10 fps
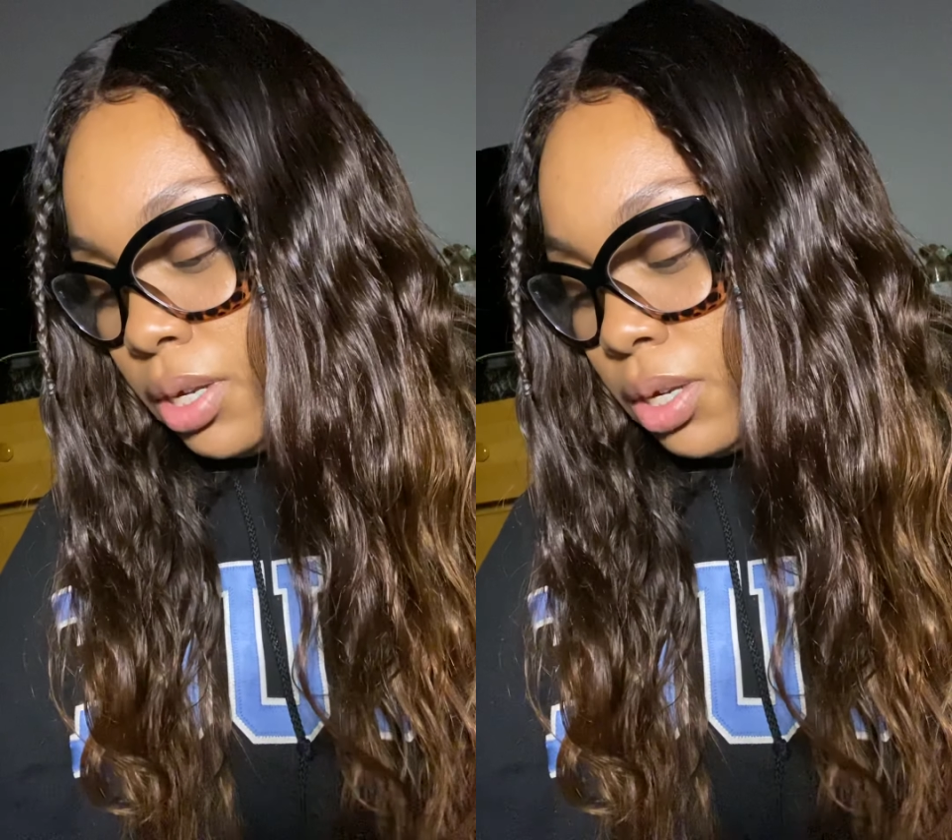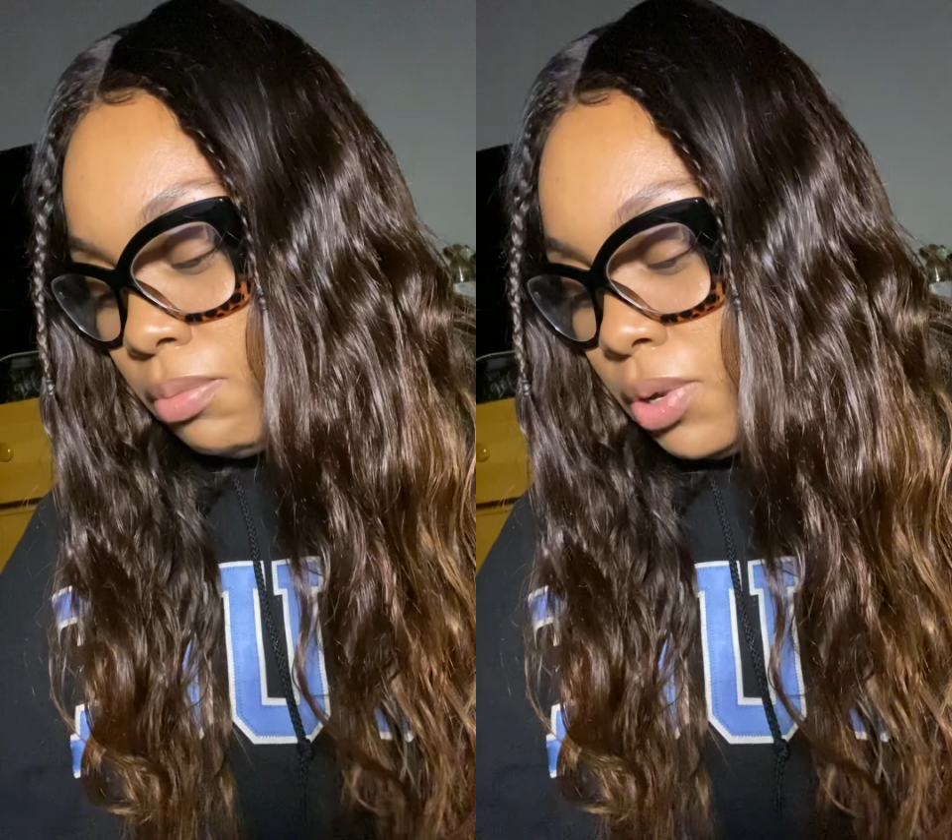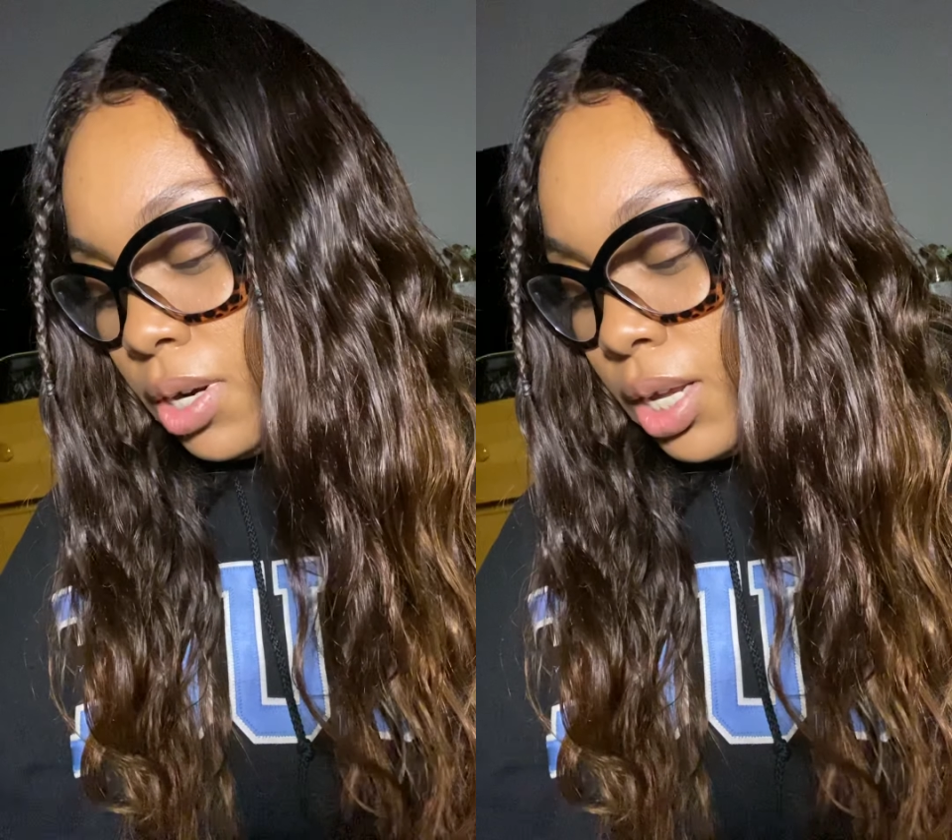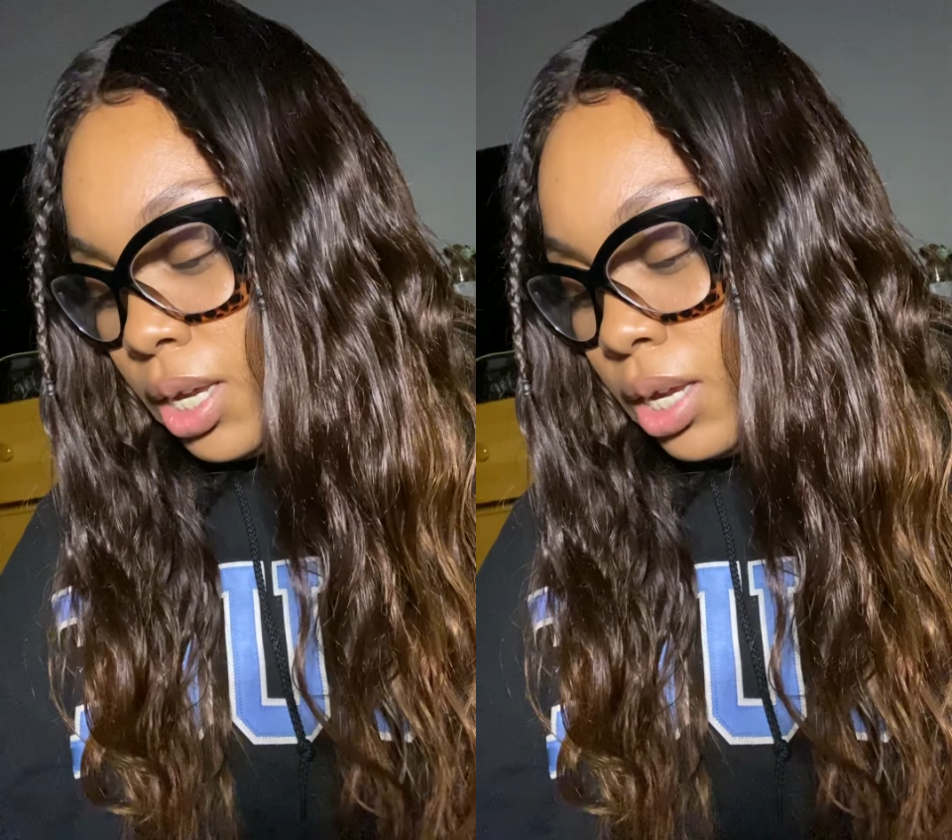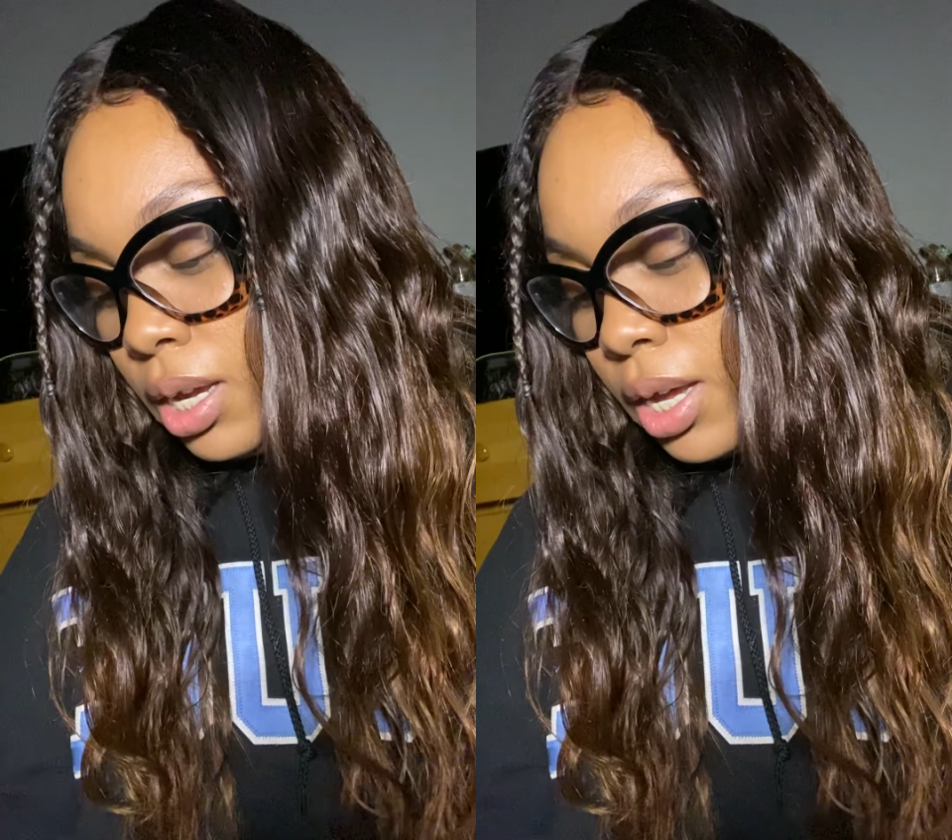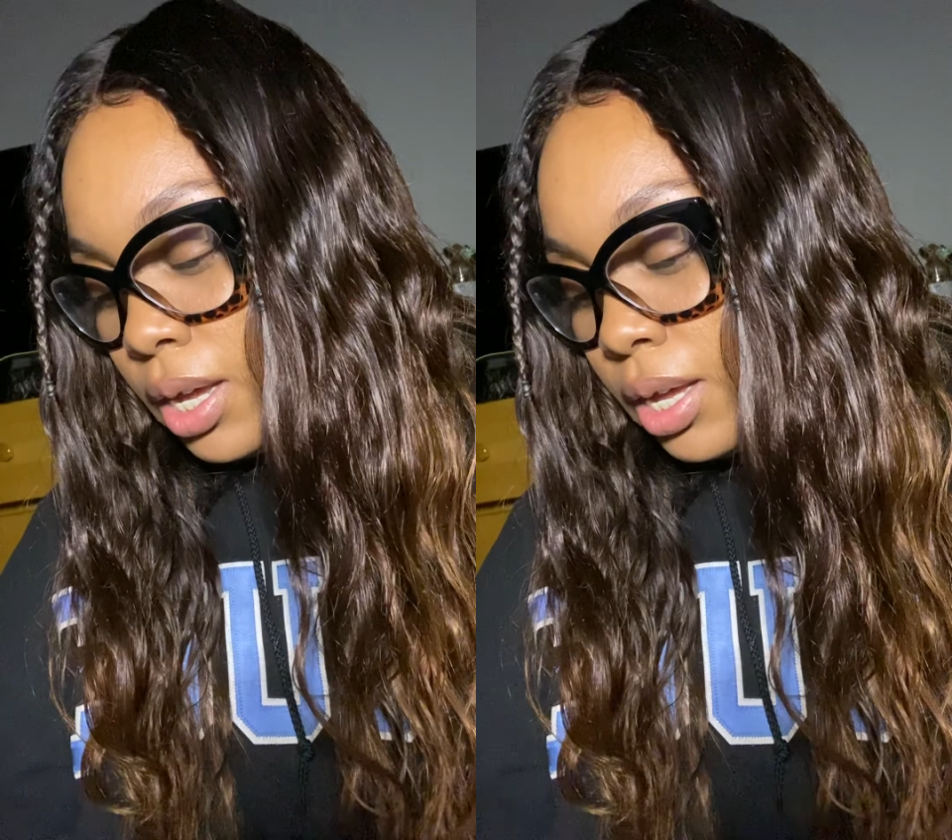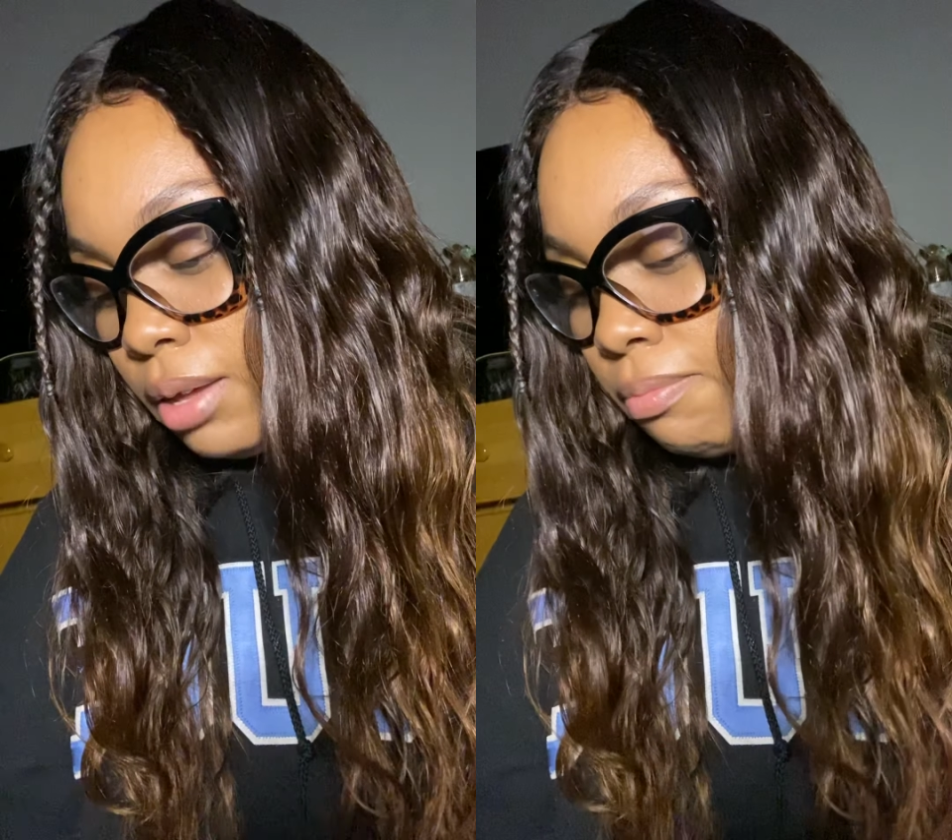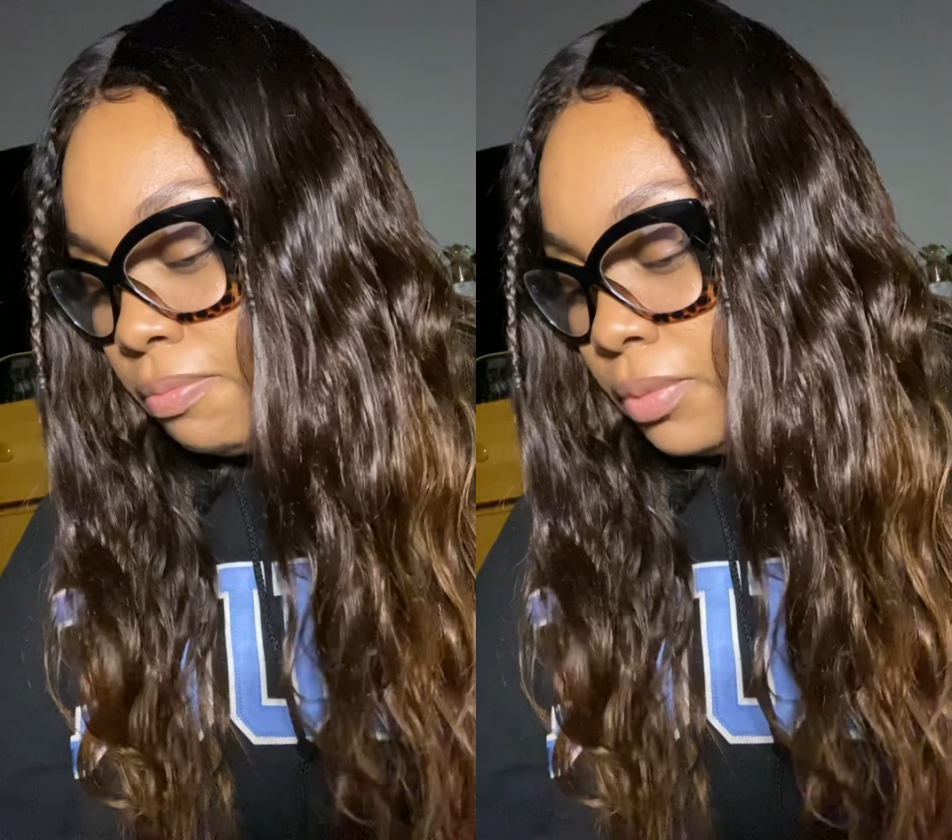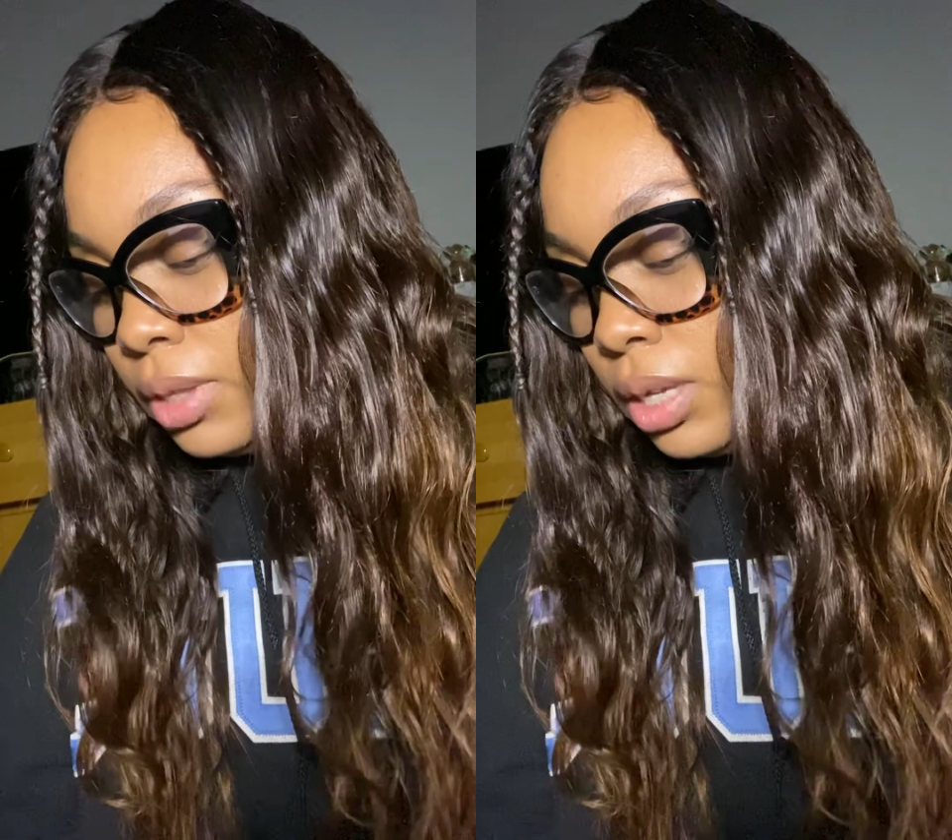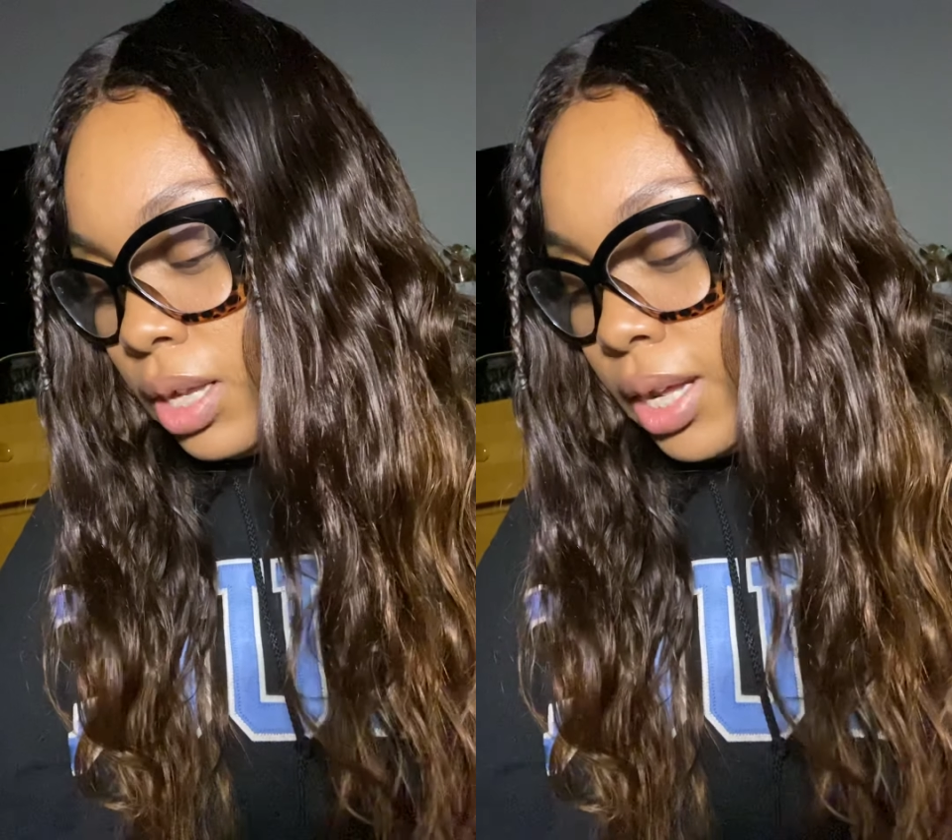community.
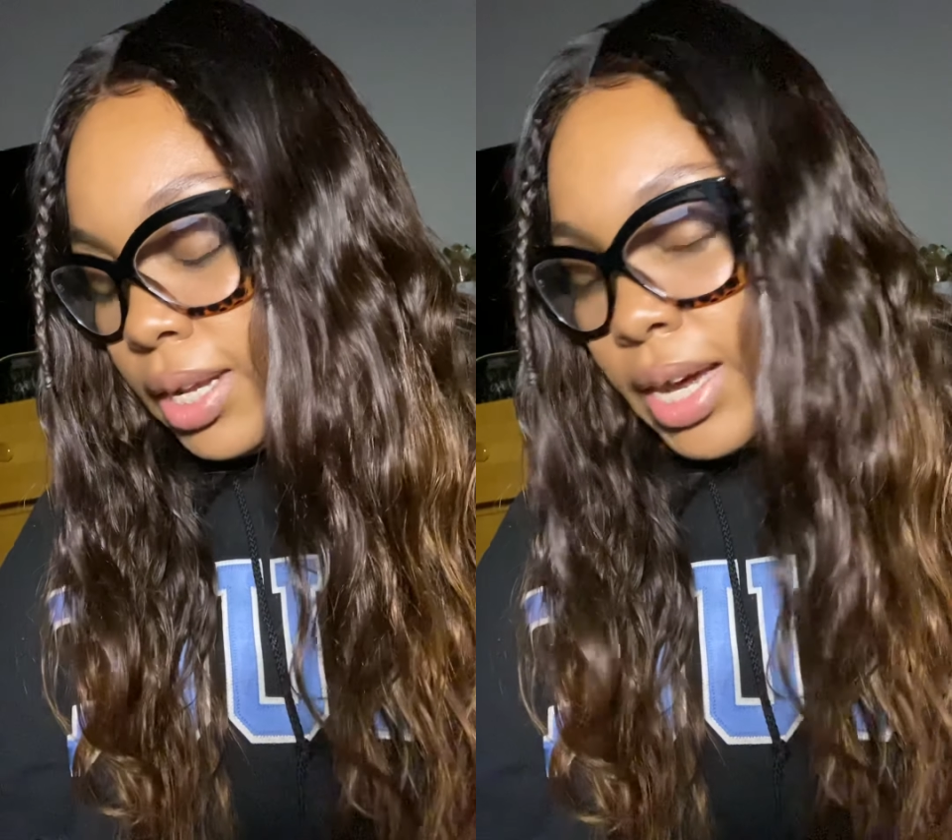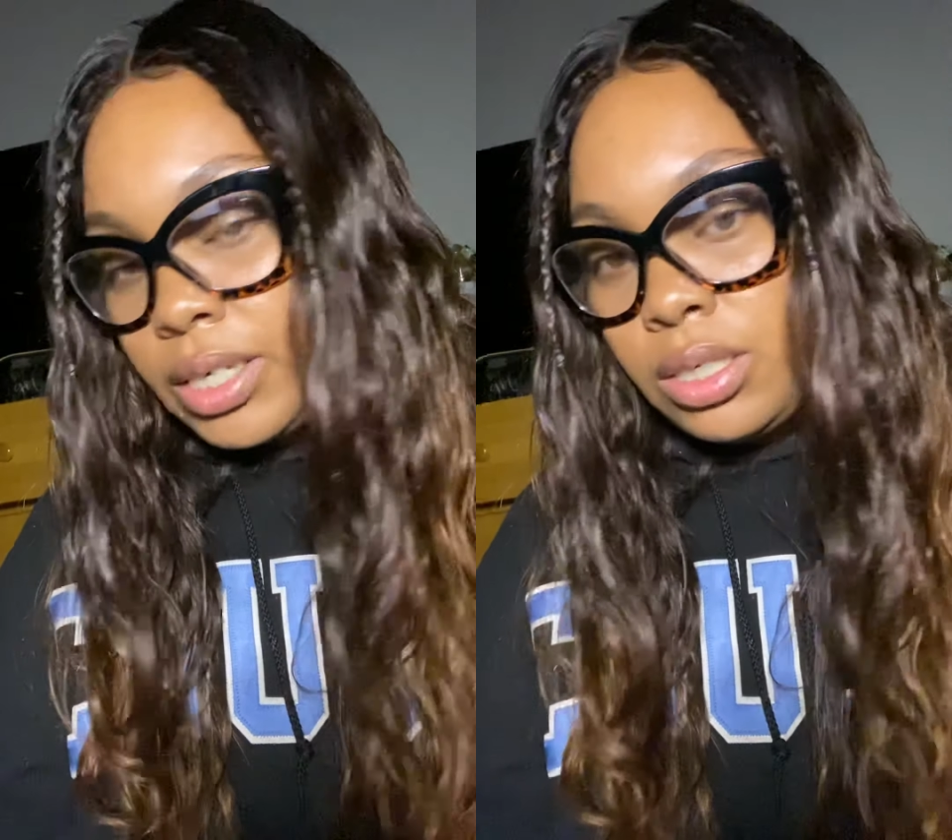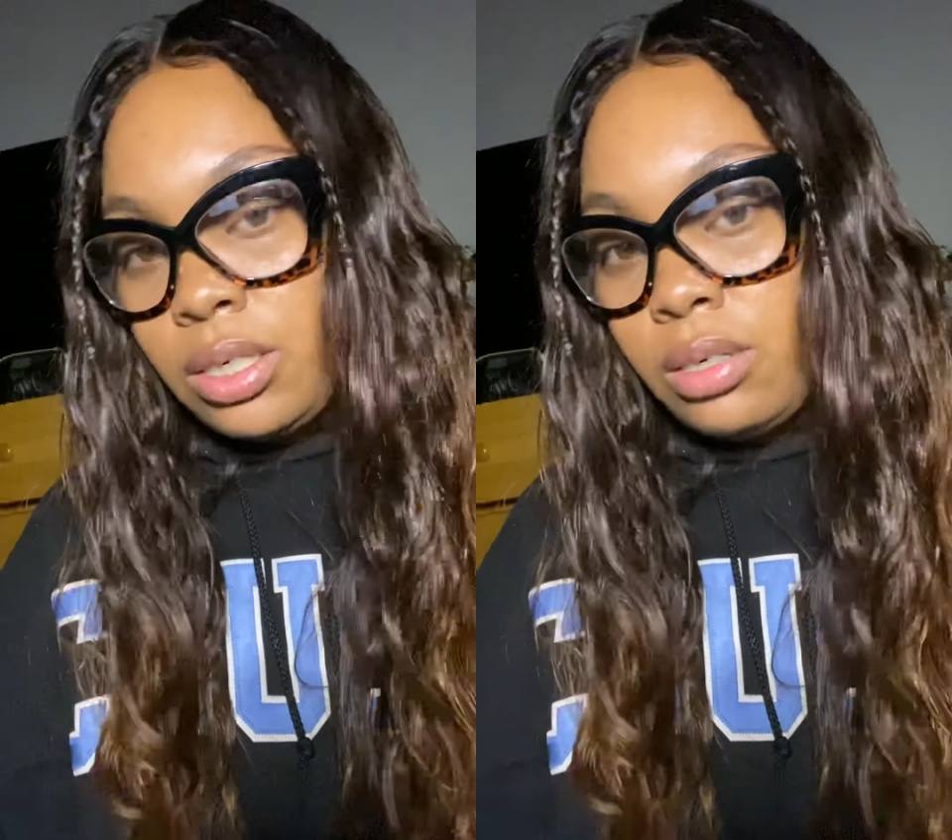Last